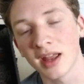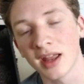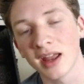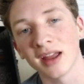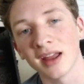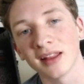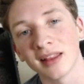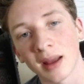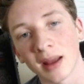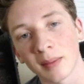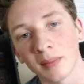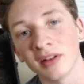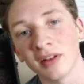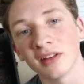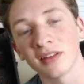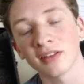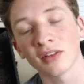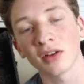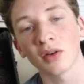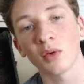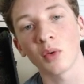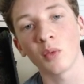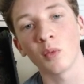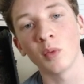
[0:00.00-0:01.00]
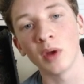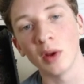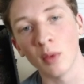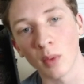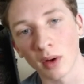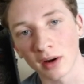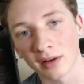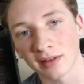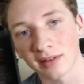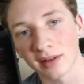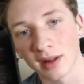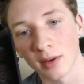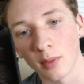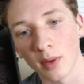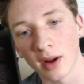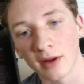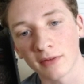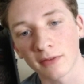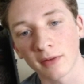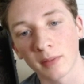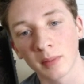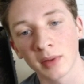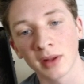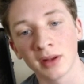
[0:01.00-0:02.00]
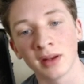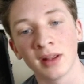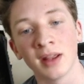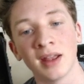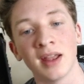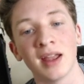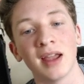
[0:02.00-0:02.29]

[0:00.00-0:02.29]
and that means we want to stay away from it.